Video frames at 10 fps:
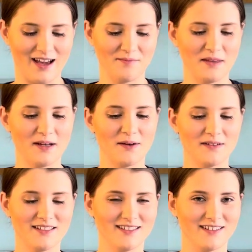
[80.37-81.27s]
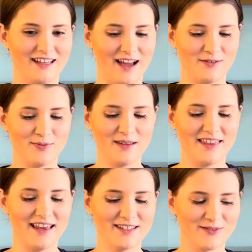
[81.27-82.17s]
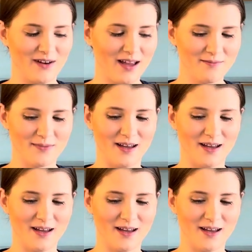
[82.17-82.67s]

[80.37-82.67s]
They don't necessarily have to be this ripe.